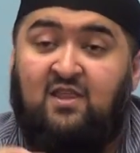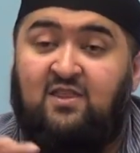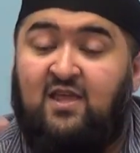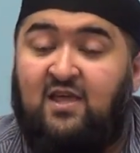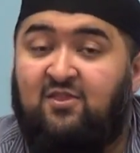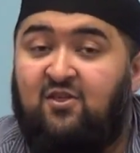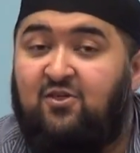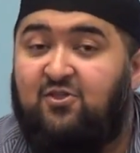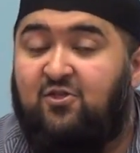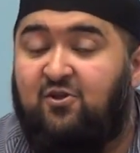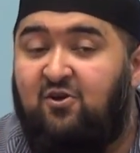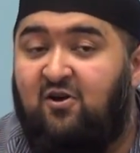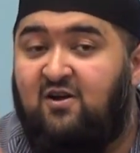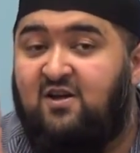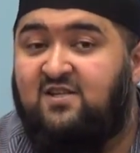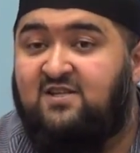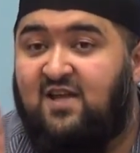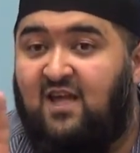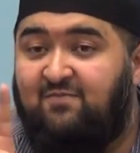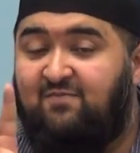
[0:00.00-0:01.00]
Then the
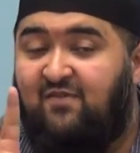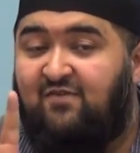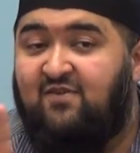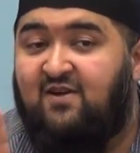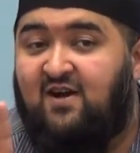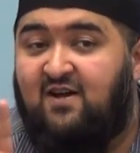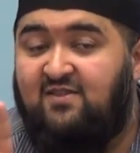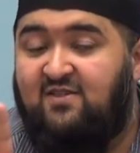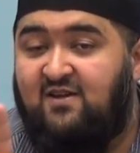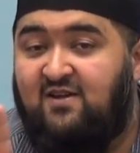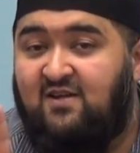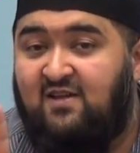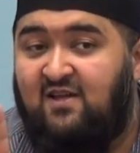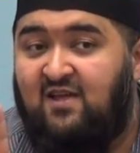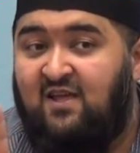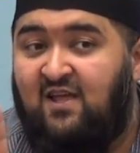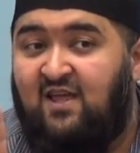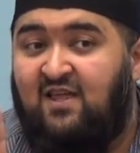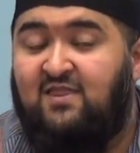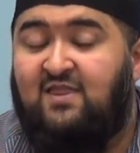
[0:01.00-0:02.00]
third type of Qadr
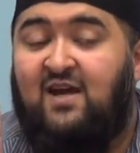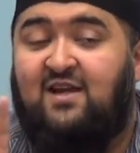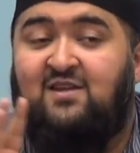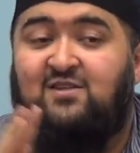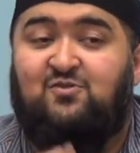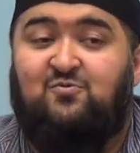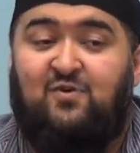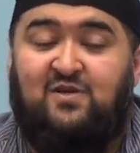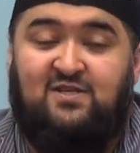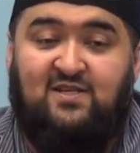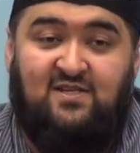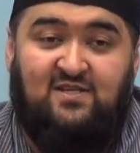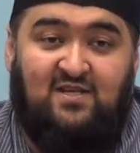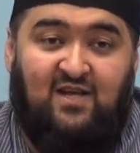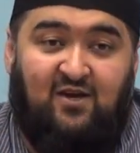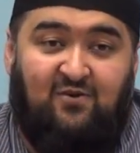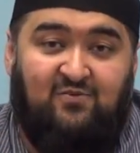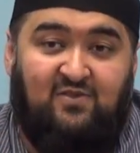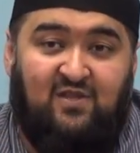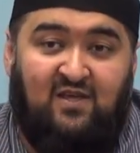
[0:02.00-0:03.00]
that is written
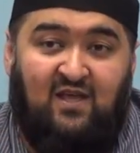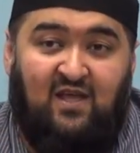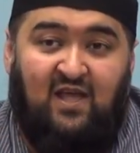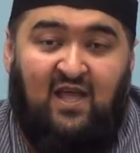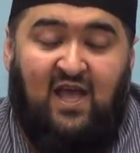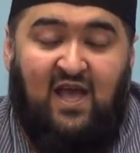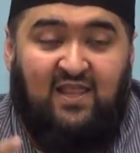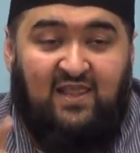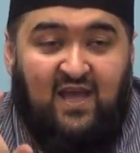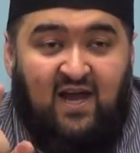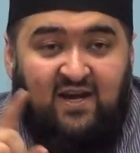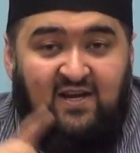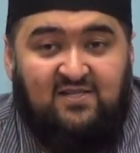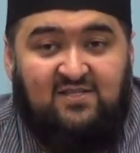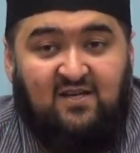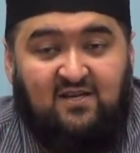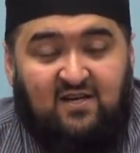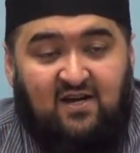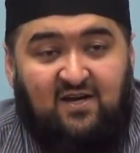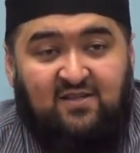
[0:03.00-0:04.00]
down. And that
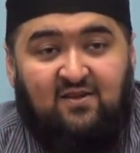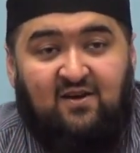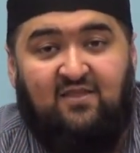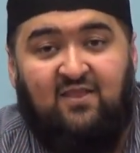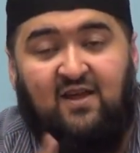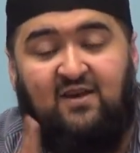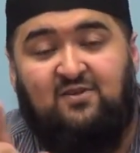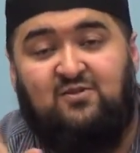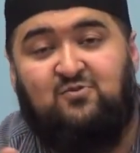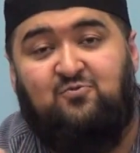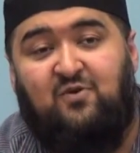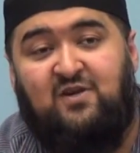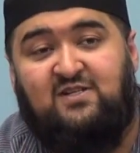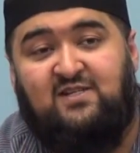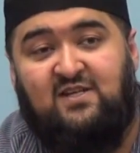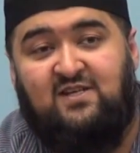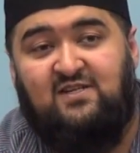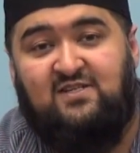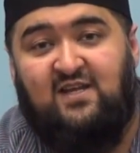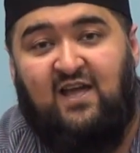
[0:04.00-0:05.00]
is the Qadr that is
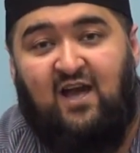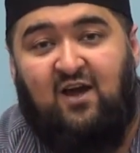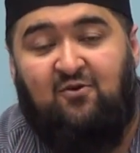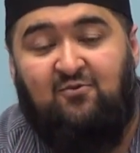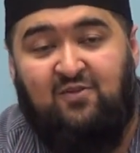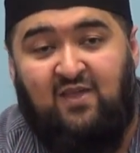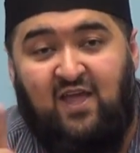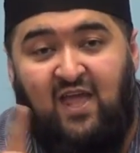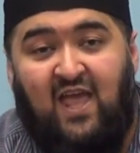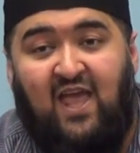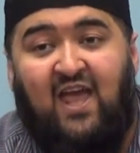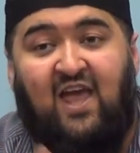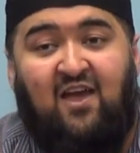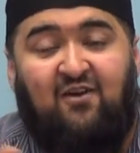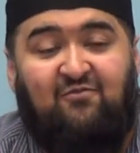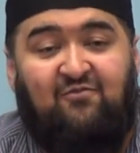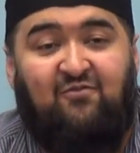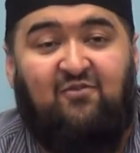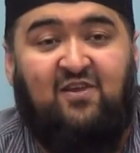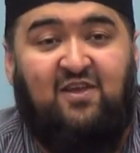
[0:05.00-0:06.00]
written down
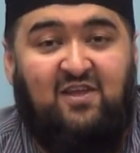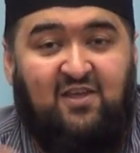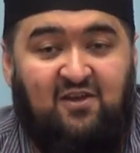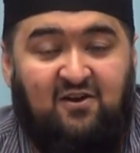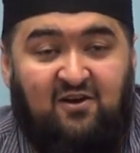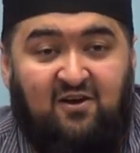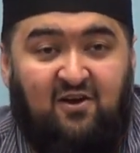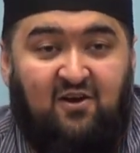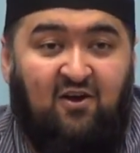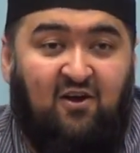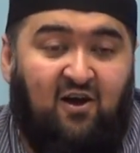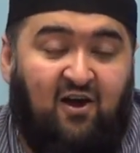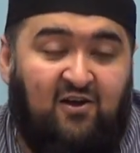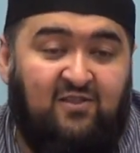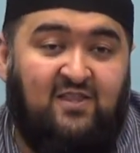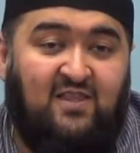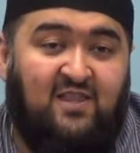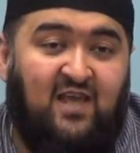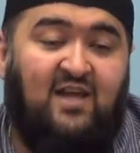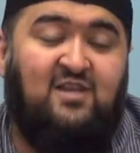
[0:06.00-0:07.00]
every year
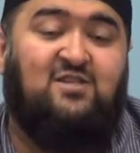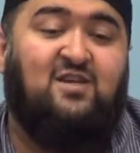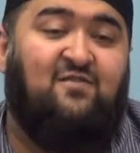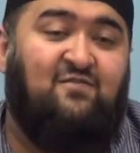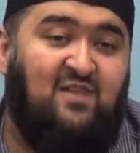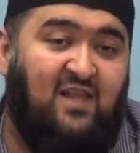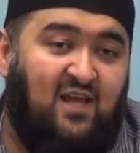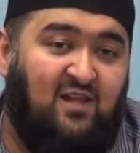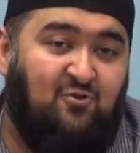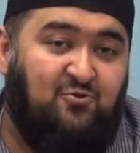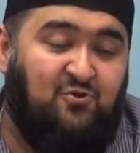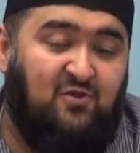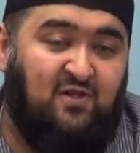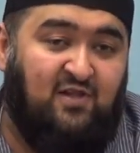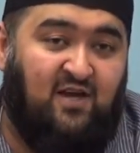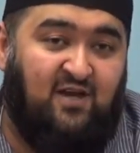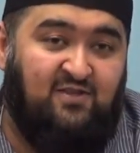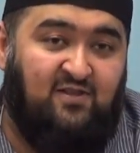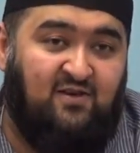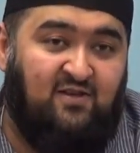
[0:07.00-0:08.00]
on the night of
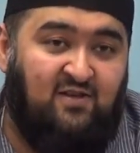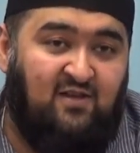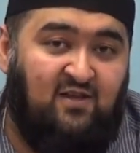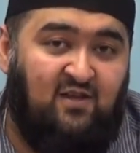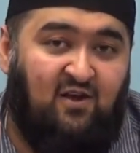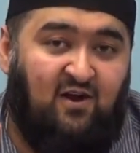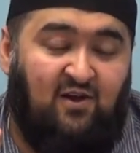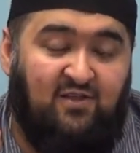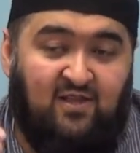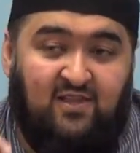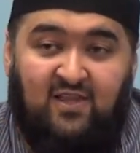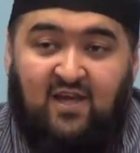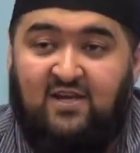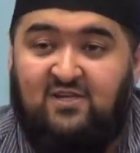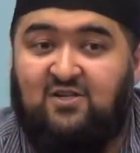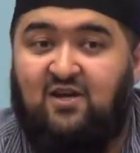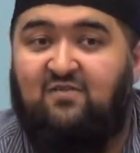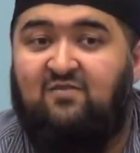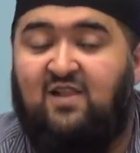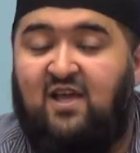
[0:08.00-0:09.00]
Laylatul Qadr. On the
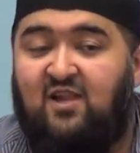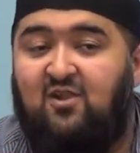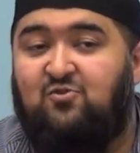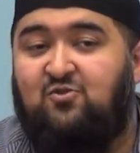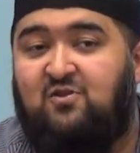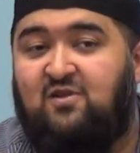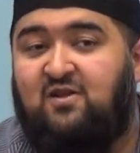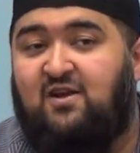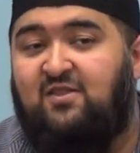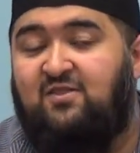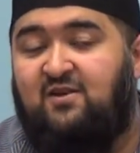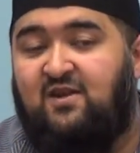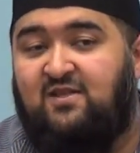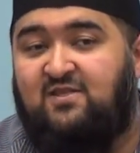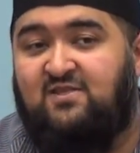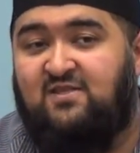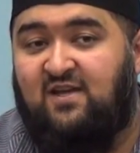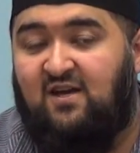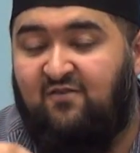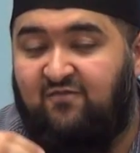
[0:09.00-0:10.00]
night of Laylatul Qadr
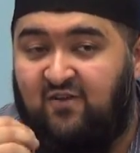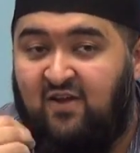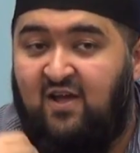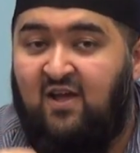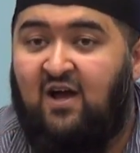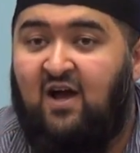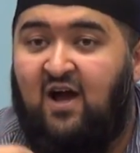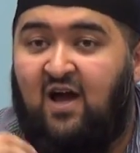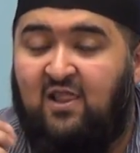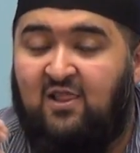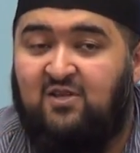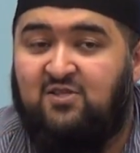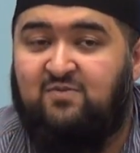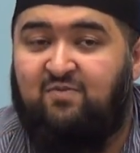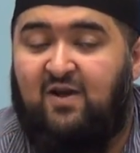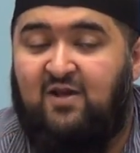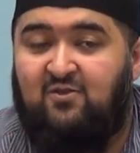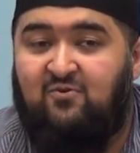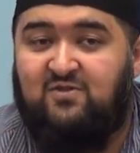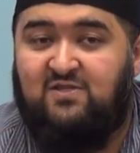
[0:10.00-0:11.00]
itself, Allah
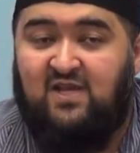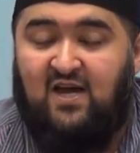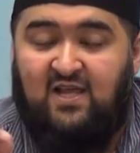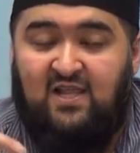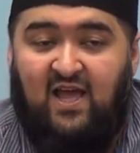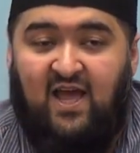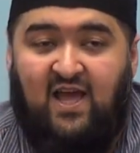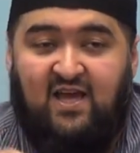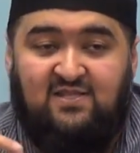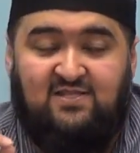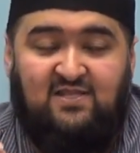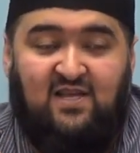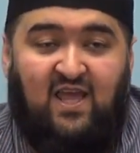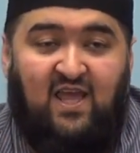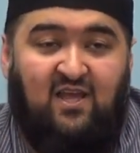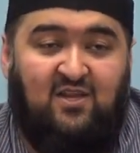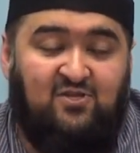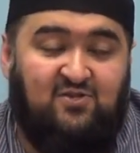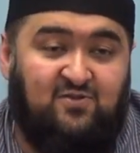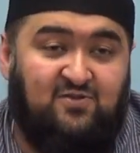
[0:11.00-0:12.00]
subhanahu wa ta'ala has the
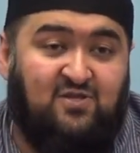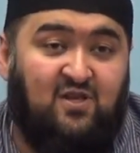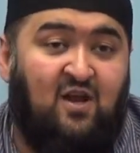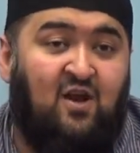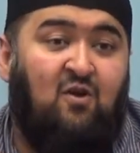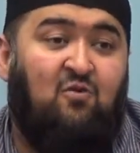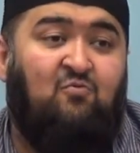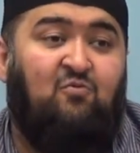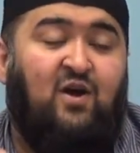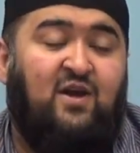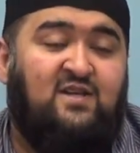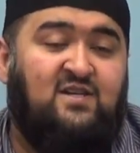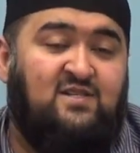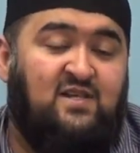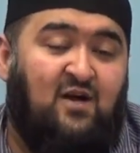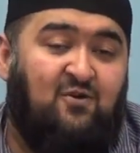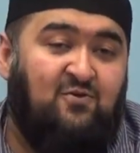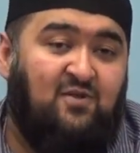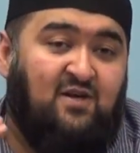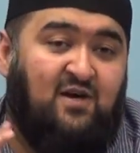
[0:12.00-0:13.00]
angels write
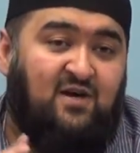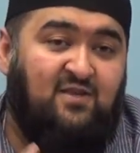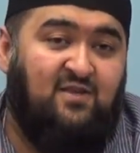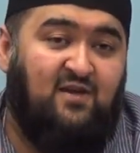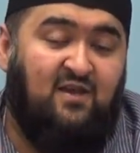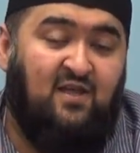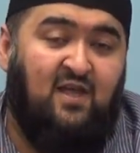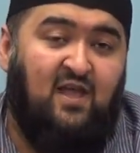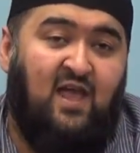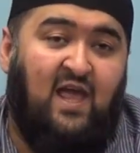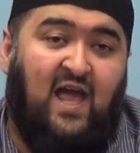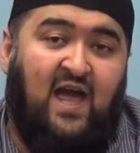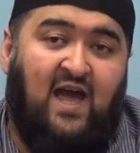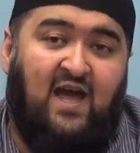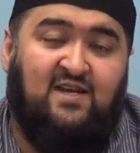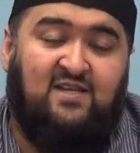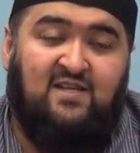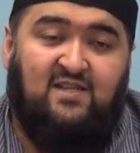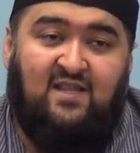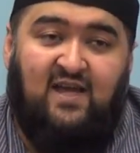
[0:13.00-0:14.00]
down Qadr
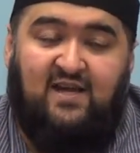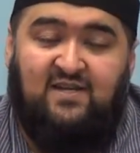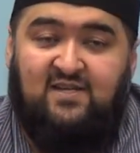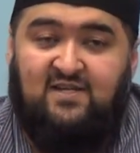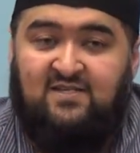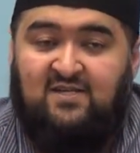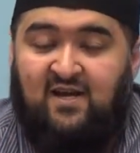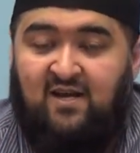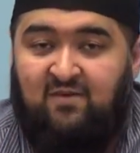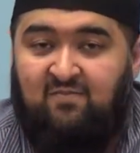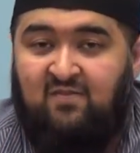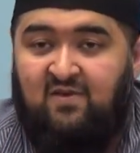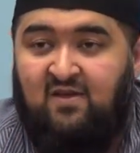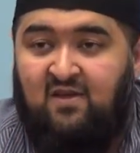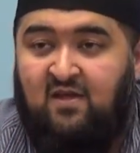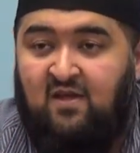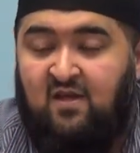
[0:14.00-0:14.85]
at that time.